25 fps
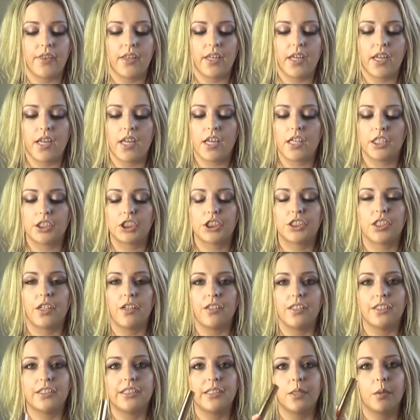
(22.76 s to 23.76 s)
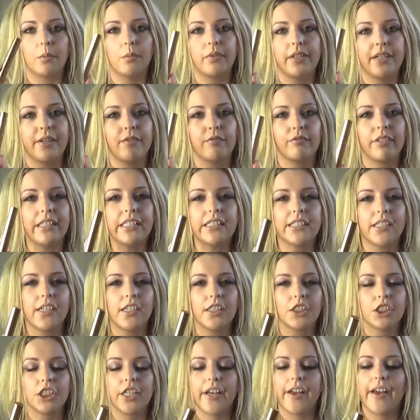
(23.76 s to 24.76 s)
the Charlotte Tilbury
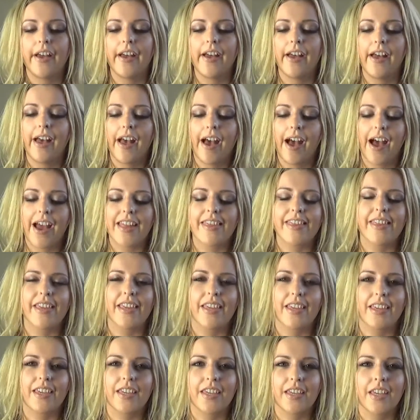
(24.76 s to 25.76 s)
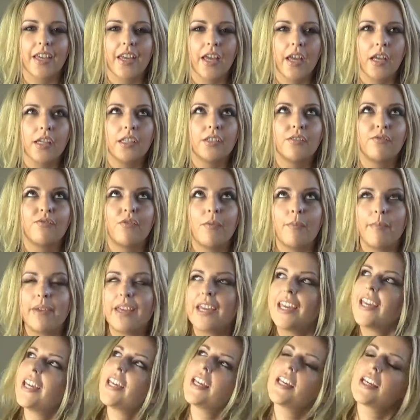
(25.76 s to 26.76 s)
Retoucher. I think for
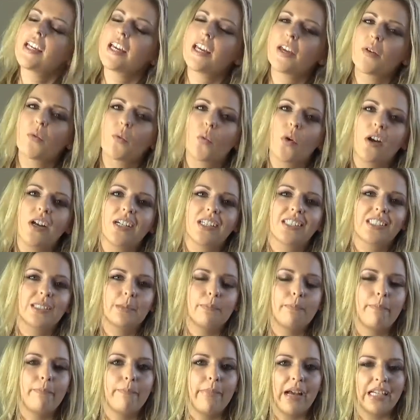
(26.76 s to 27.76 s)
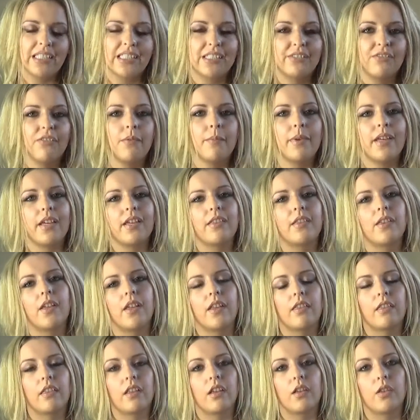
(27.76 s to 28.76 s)
me it works better for me
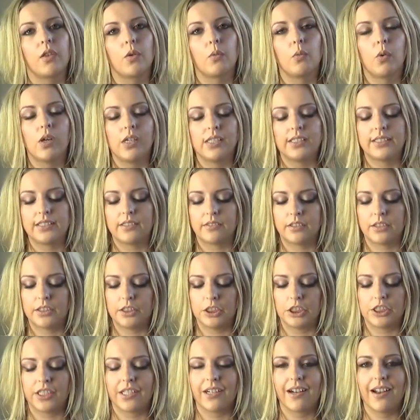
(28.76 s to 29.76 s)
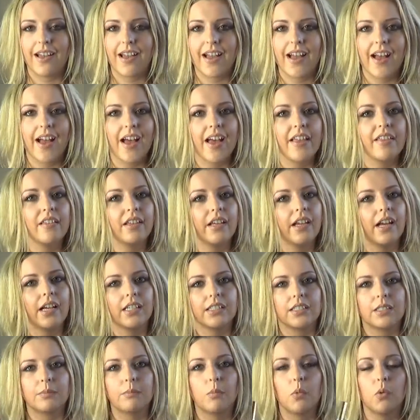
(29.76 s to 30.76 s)
than the YSL Touche Eclair. It
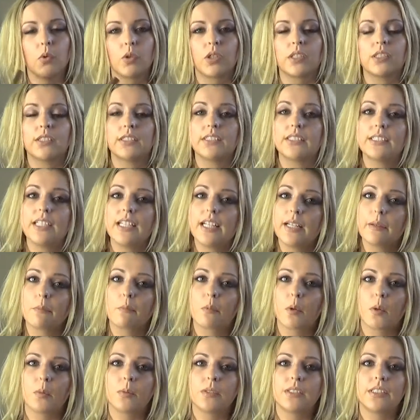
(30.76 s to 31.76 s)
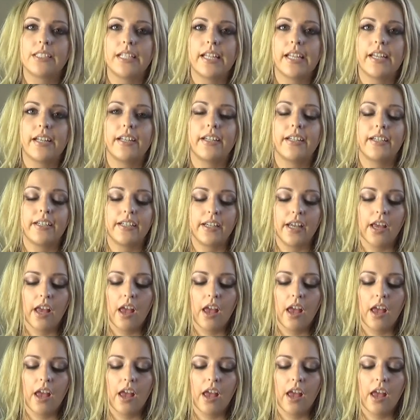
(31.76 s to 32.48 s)
has a more concealing property in it